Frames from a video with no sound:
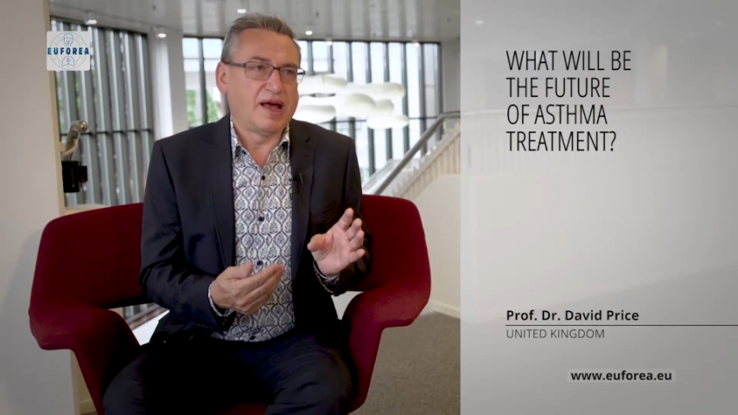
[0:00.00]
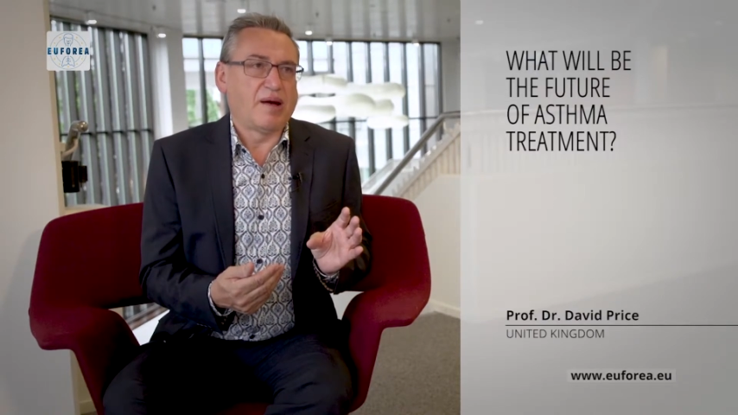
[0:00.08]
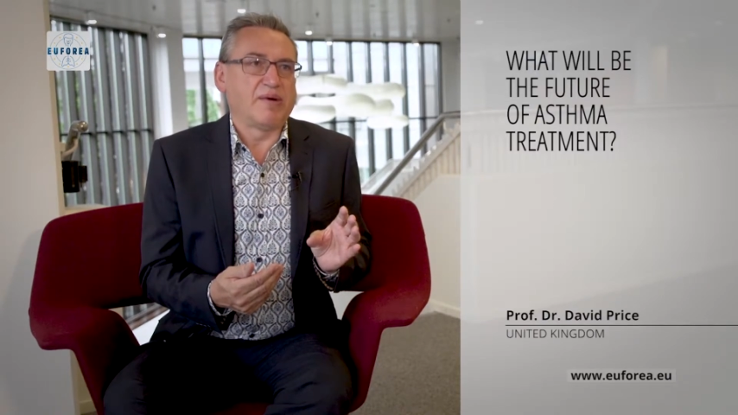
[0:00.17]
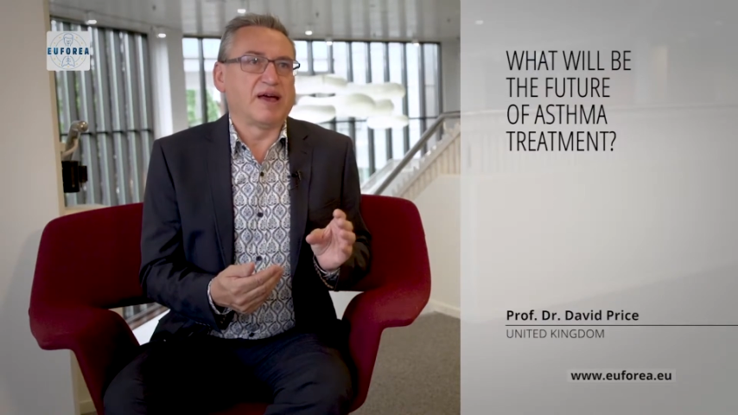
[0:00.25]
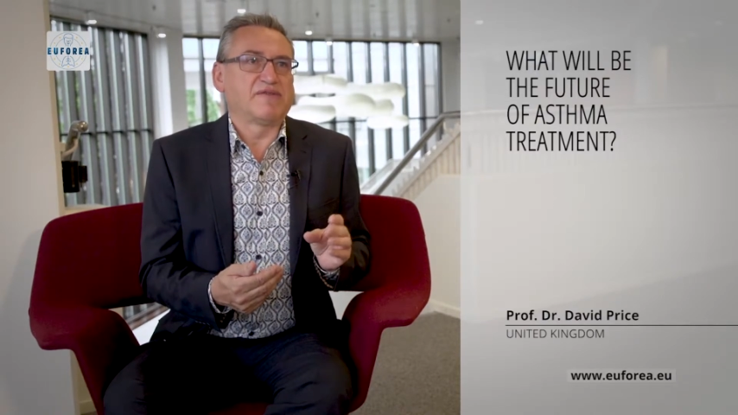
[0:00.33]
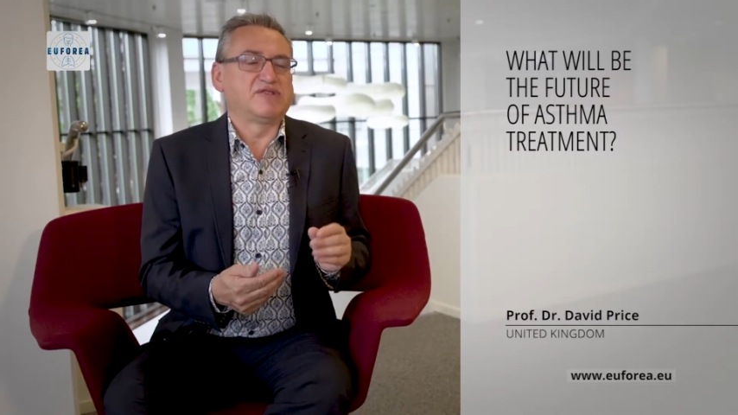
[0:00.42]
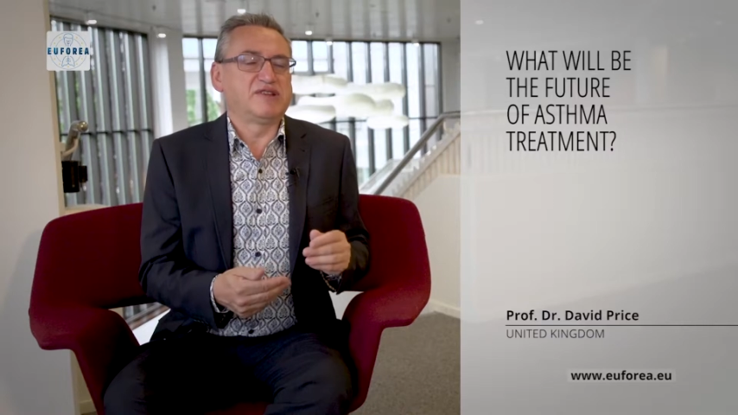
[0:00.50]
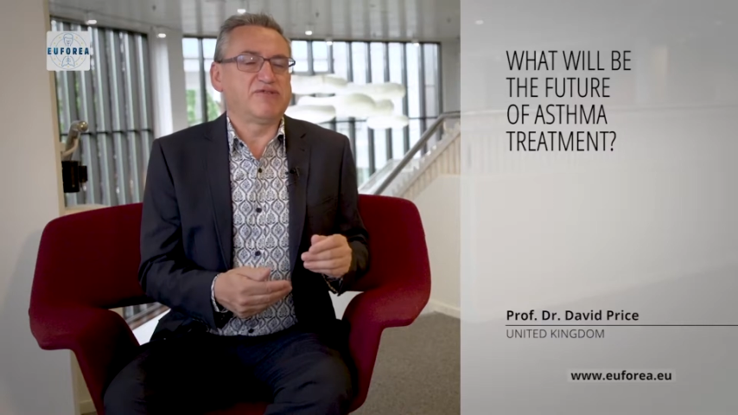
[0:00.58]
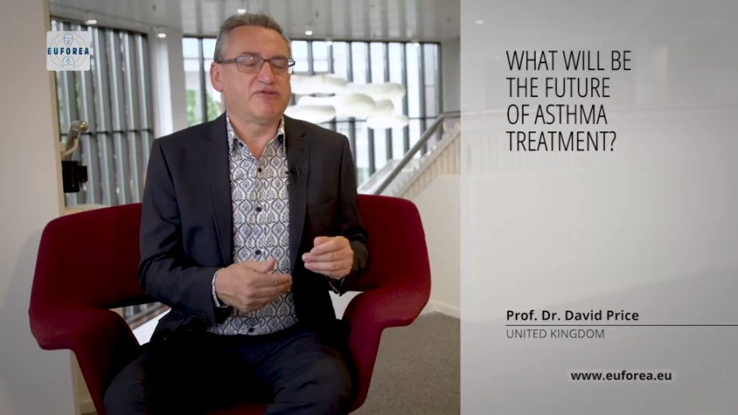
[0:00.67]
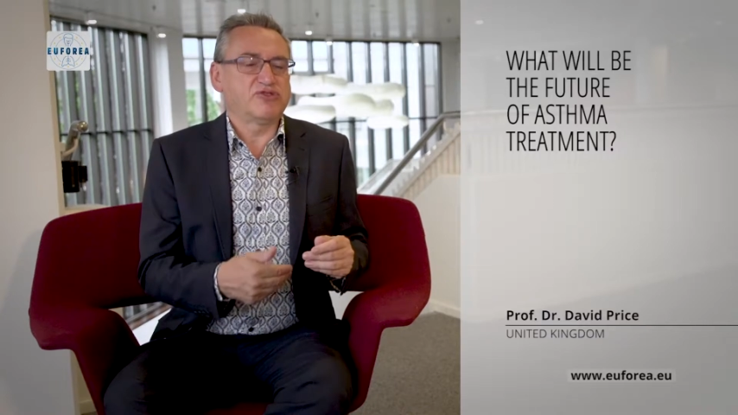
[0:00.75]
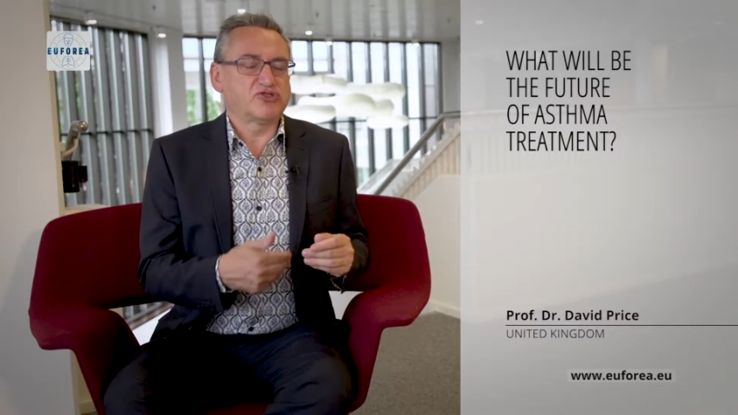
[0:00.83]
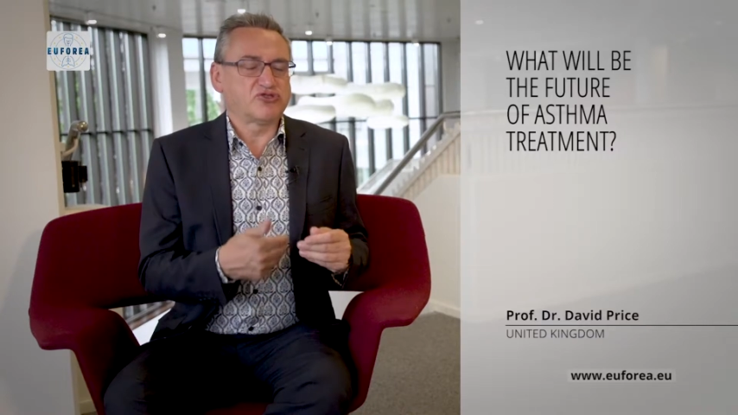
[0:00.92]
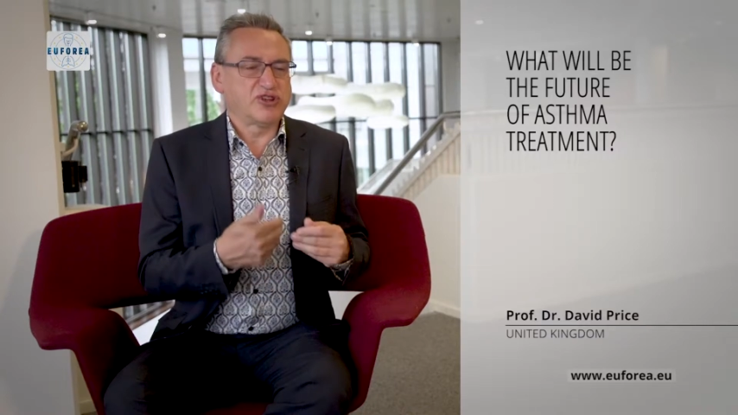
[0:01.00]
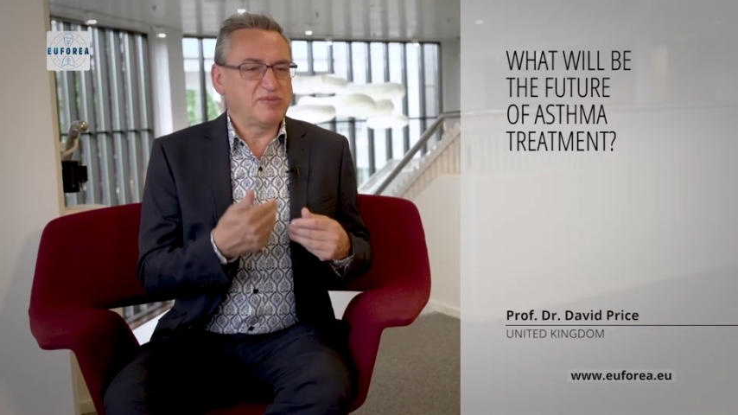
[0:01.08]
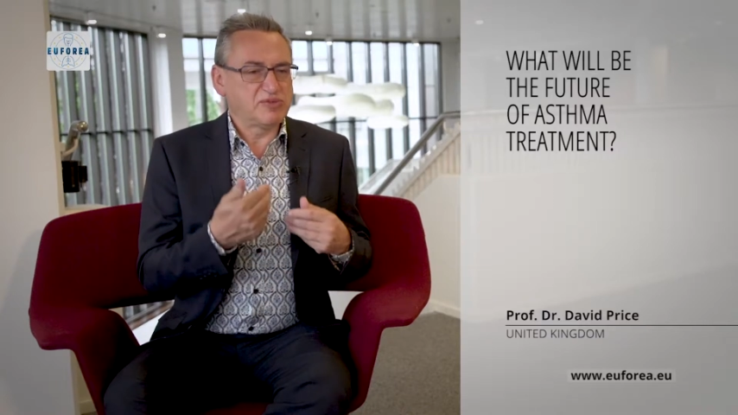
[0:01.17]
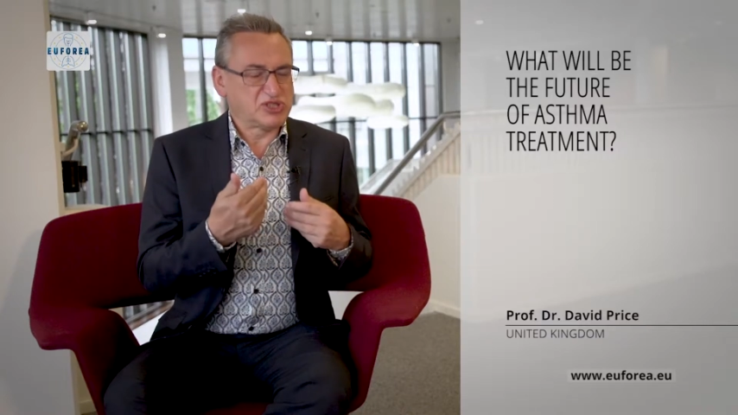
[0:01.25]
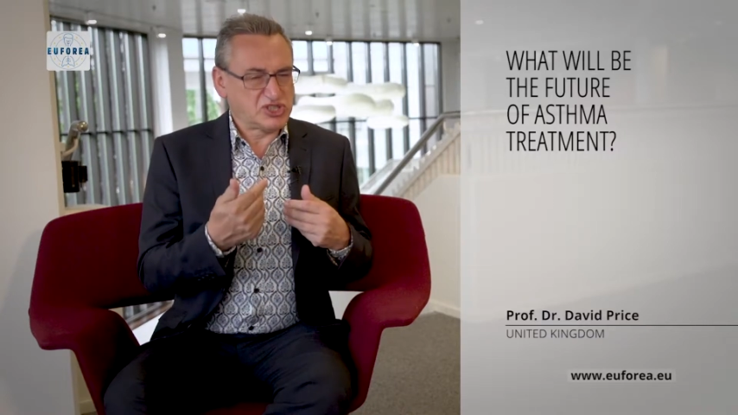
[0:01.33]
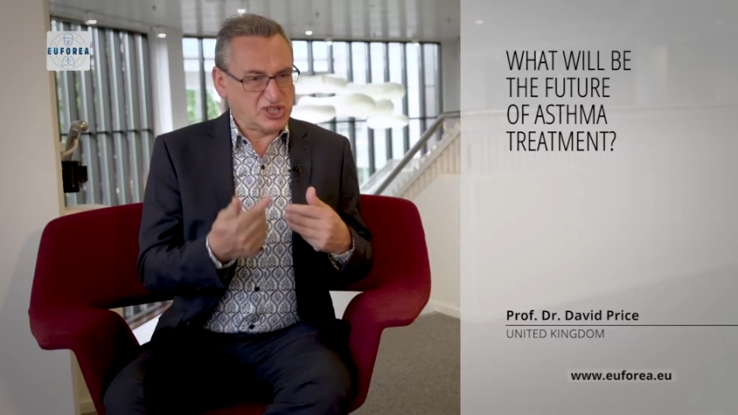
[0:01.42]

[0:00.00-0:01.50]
and we have different treatments